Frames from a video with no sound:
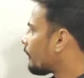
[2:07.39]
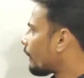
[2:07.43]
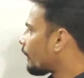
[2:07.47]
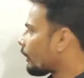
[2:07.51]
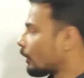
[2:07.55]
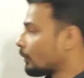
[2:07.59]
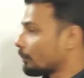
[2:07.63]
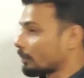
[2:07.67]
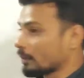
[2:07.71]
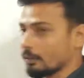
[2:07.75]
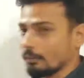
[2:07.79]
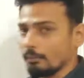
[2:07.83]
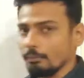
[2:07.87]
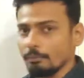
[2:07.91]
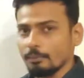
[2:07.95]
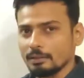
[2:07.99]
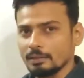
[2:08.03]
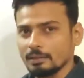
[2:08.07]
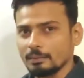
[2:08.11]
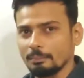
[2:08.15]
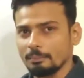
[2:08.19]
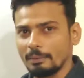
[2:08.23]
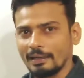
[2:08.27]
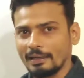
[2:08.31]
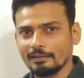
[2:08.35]
I hope you
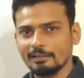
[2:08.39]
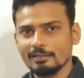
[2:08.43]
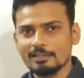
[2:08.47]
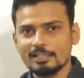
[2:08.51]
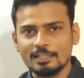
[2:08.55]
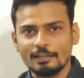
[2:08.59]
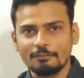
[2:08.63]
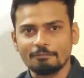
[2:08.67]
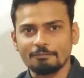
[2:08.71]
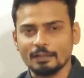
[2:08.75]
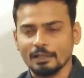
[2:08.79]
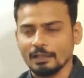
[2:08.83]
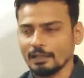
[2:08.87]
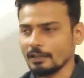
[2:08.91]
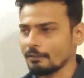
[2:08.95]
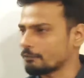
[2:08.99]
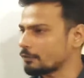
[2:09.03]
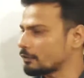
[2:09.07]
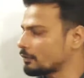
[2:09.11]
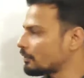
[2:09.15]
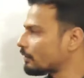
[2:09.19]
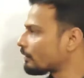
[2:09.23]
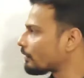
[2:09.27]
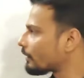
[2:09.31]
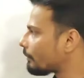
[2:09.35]
remember the parallel shifting. If
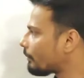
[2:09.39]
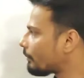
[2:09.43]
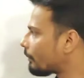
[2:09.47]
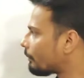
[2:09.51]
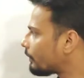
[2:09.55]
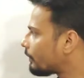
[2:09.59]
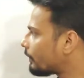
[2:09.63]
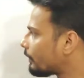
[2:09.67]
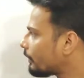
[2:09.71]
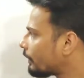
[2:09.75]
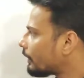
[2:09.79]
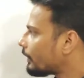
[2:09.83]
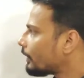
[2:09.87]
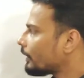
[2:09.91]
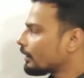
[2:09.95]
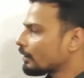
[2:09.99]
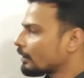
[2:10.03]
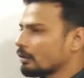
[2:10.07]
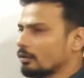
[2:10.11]
you do not remember,